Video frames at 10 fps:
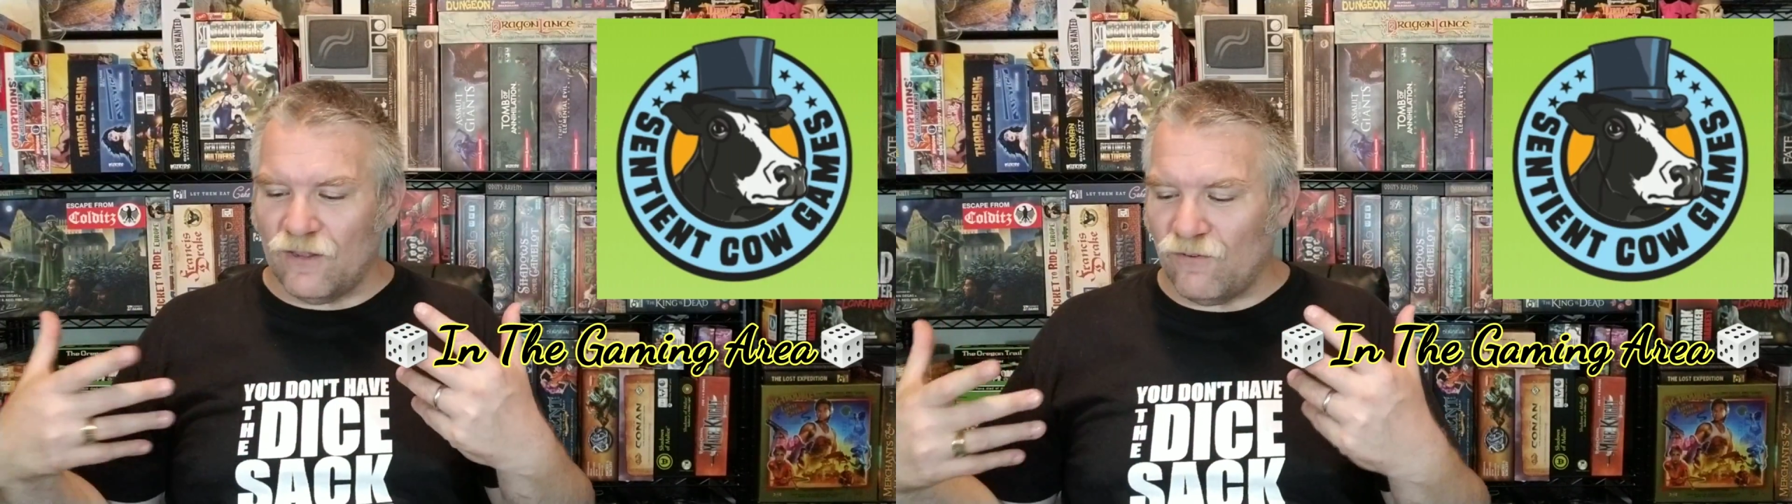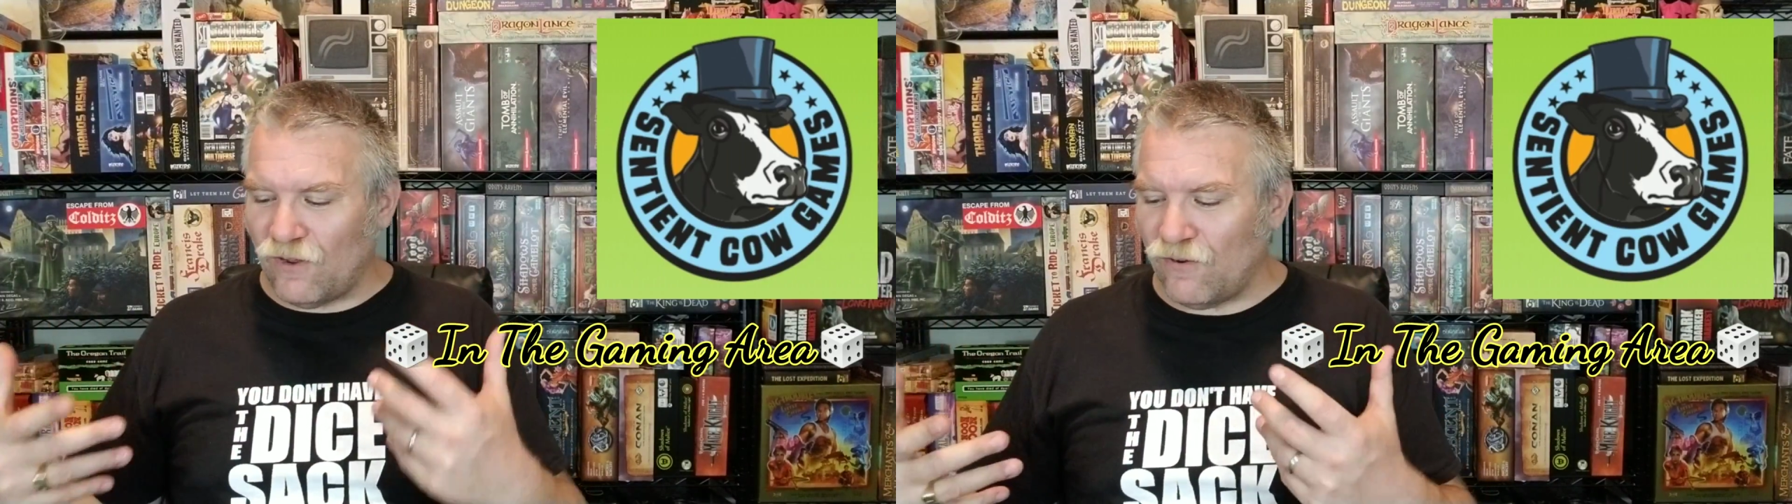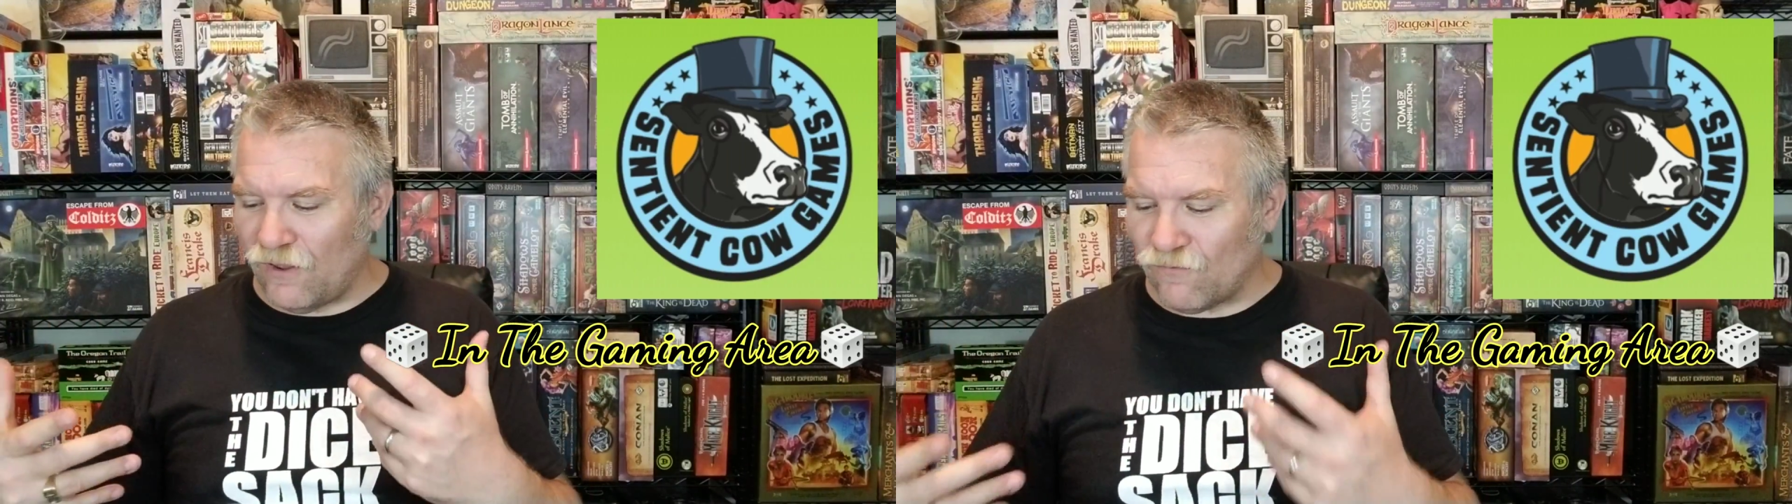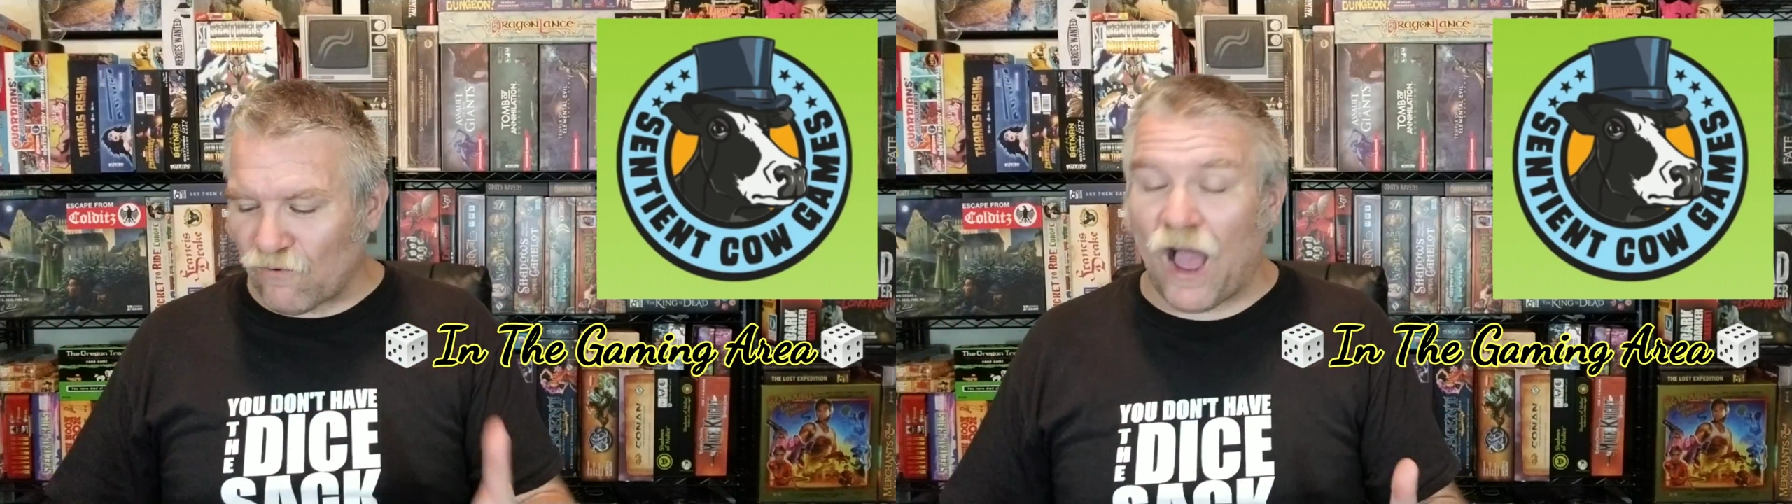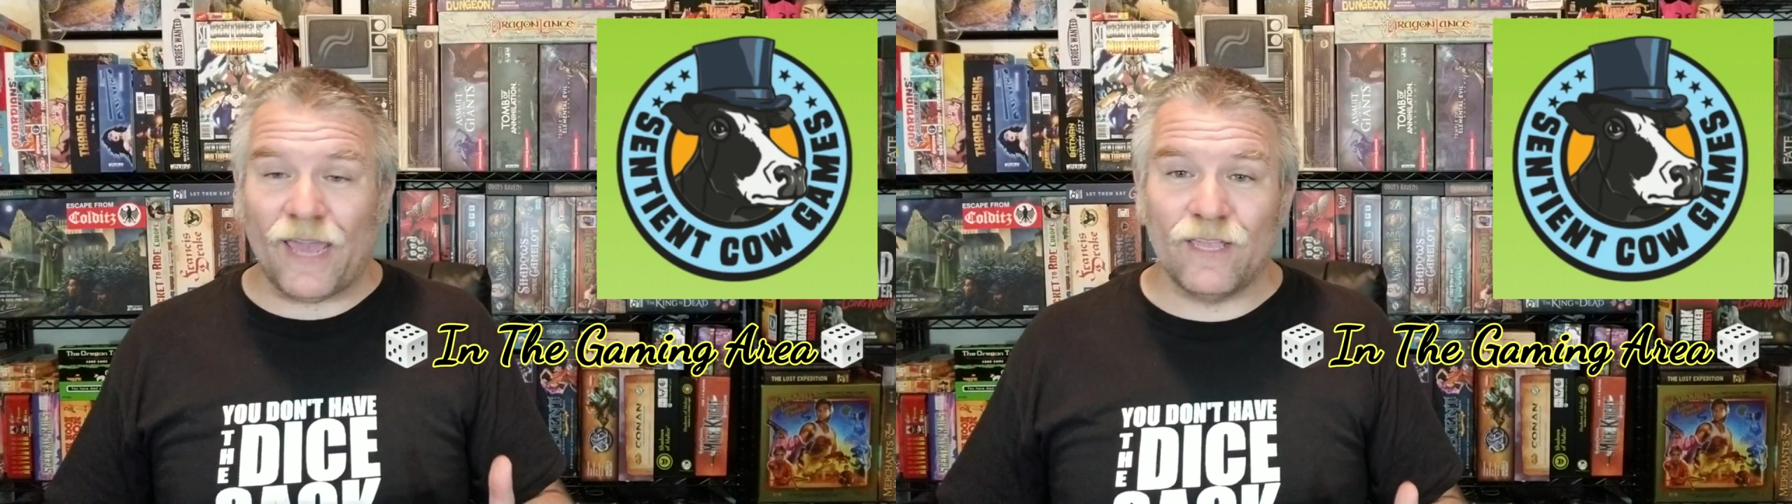and
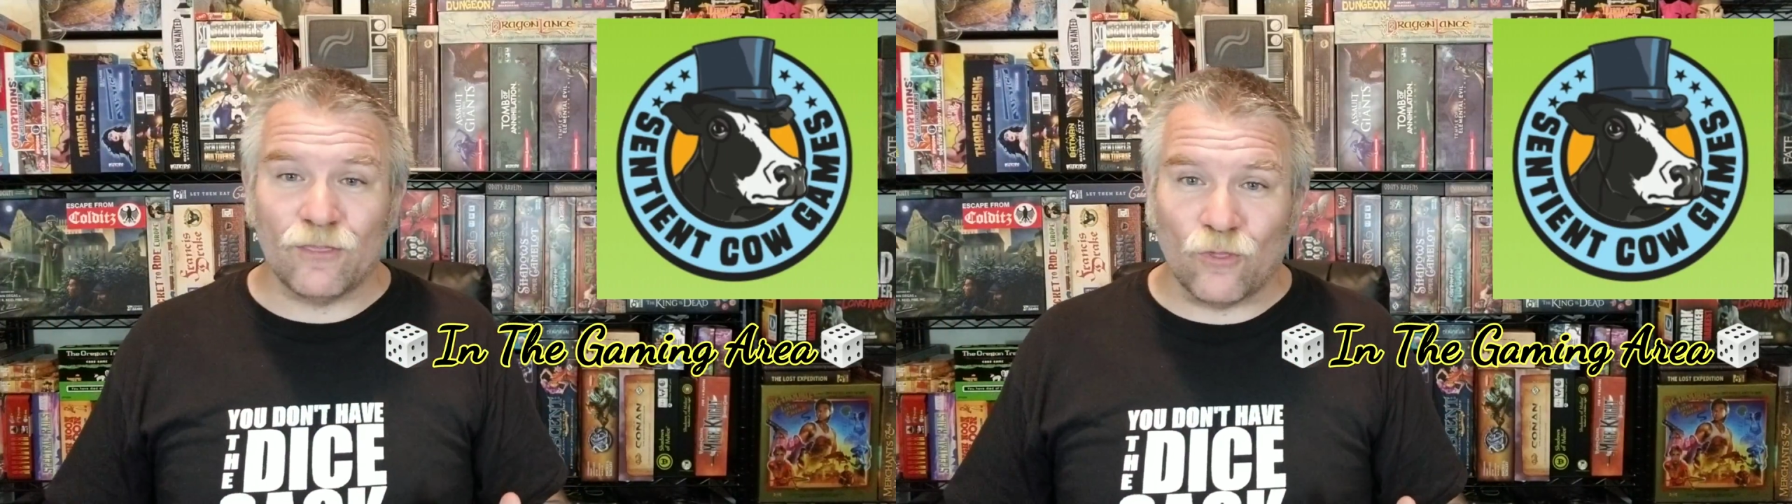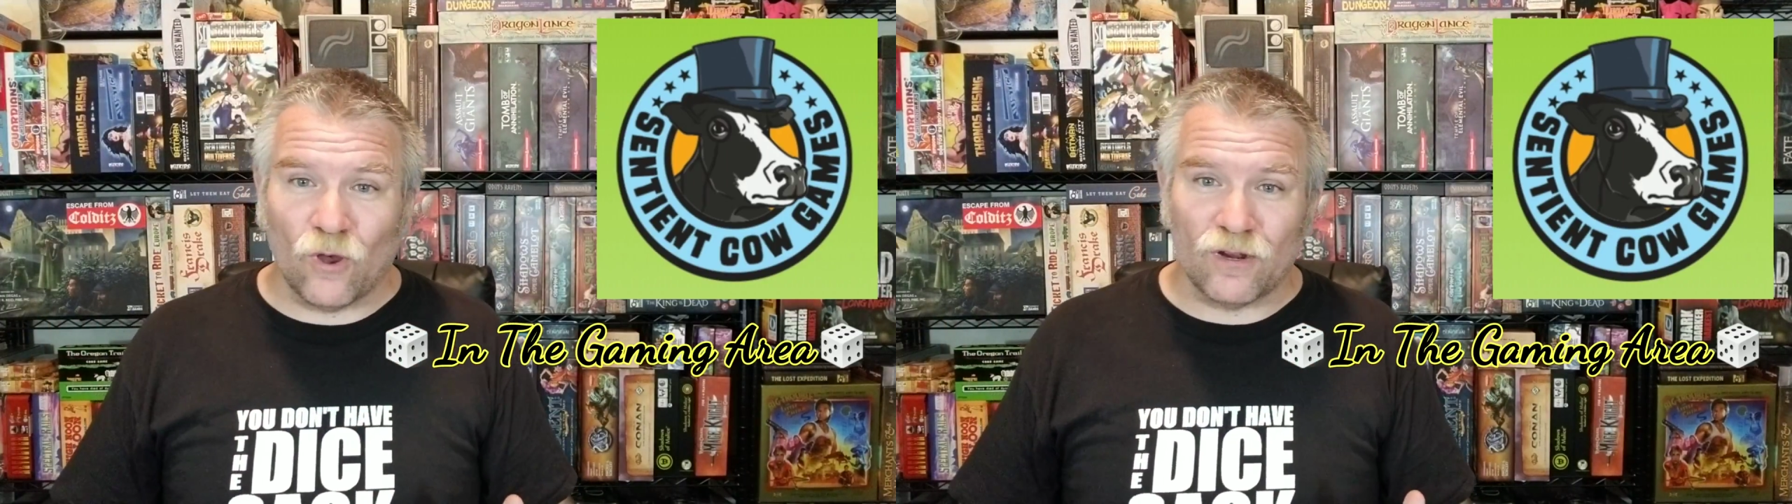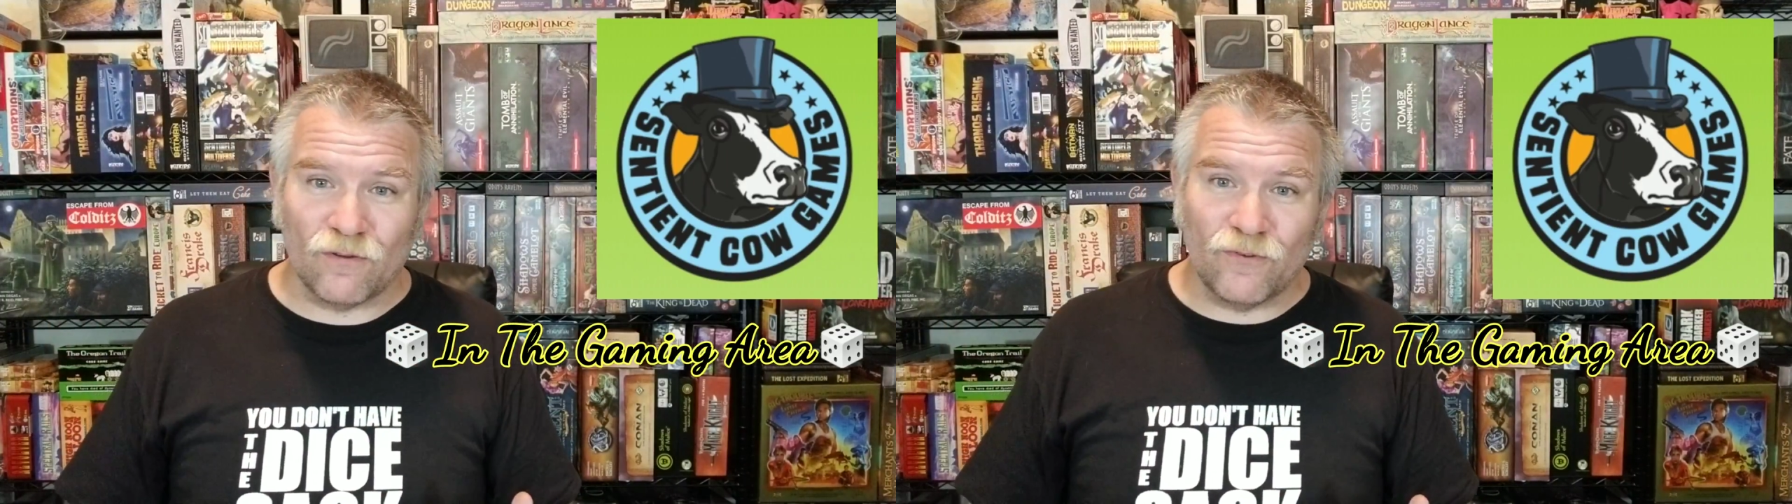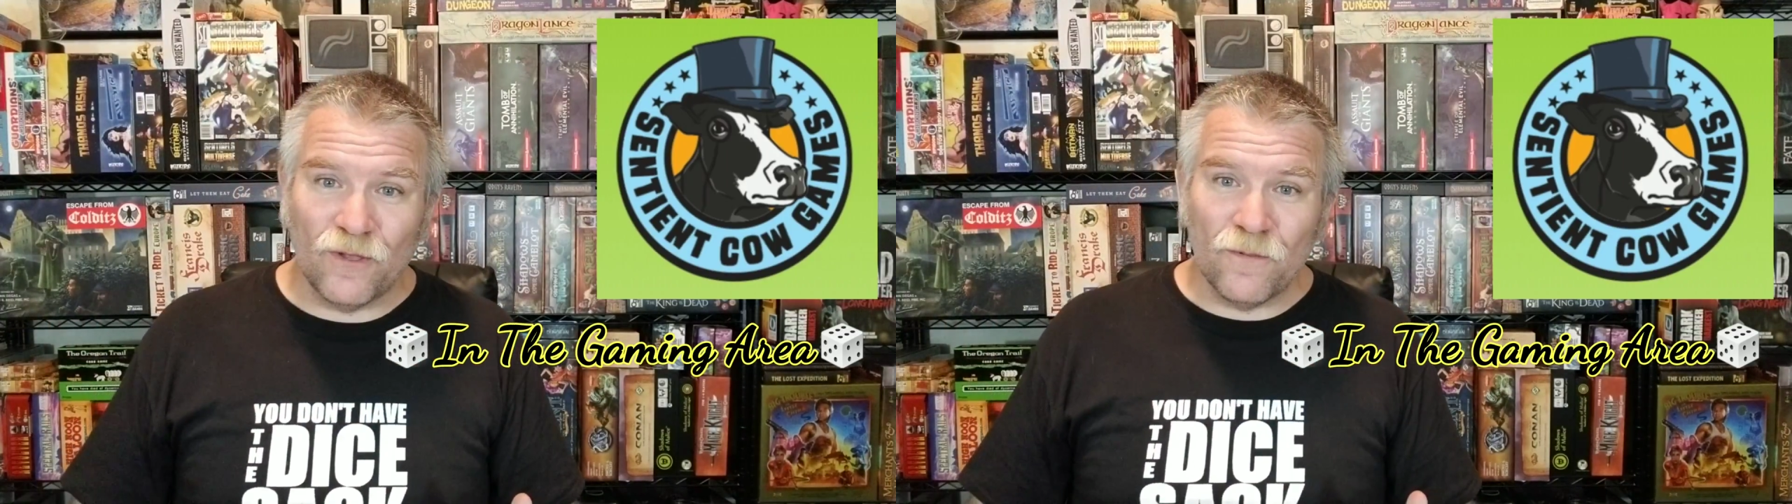Ryan thought of